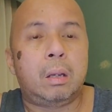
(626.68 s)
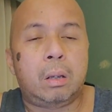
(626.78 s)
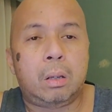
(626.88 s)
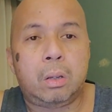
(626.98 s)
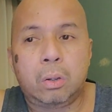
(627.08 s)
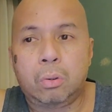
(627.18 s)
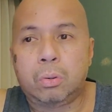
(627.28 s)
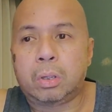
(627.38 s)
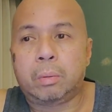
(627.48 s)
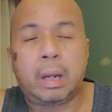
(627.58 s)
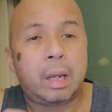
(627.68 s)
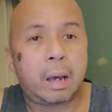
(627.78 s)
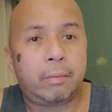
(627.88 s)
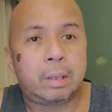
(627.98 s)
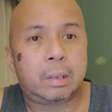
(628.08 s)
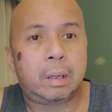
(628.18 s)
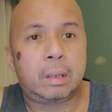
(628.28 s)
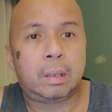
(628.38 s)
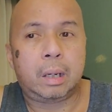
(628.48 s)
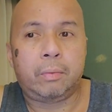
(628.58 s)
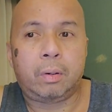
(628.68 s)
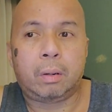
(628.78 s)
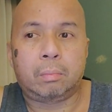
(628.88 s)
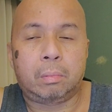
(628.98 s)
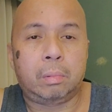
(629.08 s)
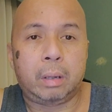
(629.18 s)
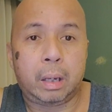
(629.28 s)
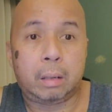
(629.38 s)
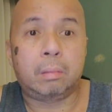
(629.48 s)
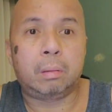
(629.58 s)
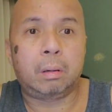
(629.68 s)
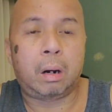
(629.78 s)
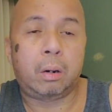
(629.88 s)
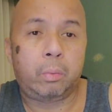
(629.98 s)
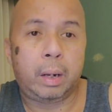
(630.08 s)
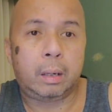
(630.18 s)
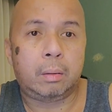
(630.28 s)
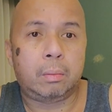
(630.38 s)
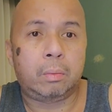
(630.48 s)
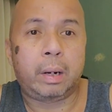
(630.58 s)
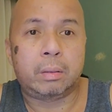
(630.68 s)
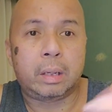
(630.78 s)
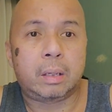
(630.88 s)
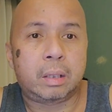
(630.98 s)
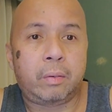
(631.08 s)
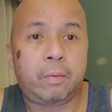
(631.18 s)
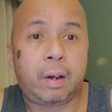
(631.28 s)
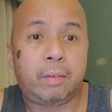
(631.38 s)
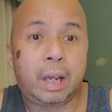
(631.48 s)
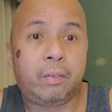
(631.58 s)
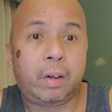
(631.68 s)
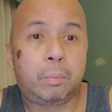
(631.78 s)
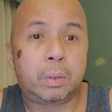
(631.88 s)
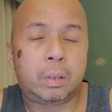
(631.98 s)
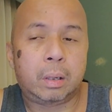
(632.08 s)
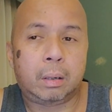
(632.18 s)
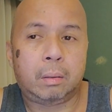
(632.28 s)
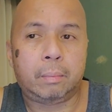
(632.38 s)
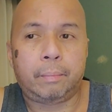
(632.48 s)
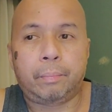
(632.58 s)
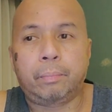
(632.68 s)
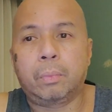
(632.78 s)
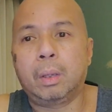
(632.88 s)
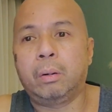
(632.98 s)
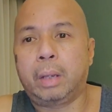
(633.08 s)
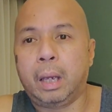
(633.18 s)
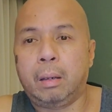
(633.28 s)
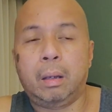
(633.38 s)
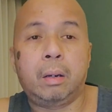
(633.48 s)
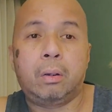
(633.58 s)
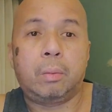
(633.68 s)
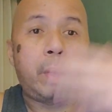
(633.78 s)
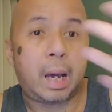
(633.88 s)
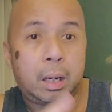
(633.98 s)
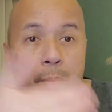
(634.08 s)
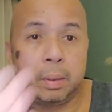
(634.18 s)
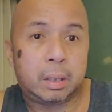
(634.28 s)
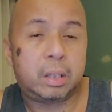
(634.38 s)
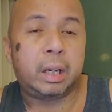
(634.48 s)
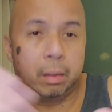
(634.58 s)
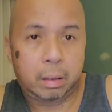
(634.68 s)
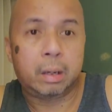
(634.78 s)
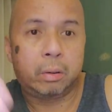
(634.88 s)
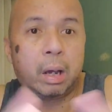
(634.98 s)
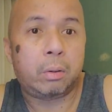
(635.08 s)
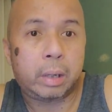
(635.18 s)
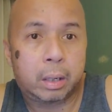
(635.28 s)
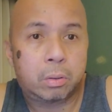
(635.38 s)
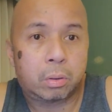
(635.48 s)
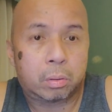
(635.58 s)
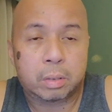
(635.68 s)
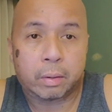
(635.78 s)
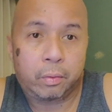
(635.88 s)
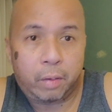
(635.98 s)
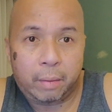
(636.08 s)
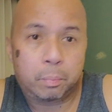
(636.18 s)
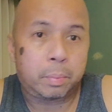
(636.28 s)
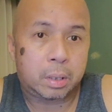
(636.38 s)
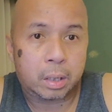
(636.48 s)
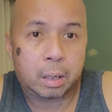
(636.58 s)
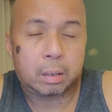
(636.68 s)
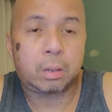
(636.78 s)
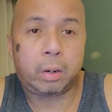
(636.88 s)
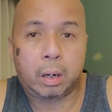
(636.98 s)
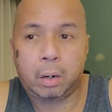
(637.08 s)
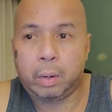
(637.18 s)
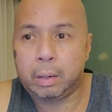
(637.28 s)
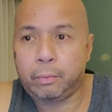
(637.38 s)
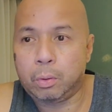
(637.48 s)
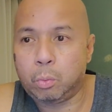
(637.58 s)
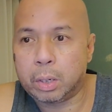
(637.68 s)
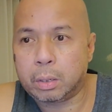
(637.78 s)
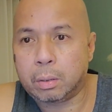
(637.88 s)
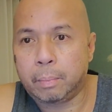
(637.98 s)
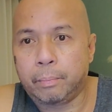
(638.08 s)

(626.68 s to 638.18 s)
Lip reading: you should have a steady state of heart rate around 75 to 85%. Okay, and you could back up and check, calculate your 75% target heart rate if you wish.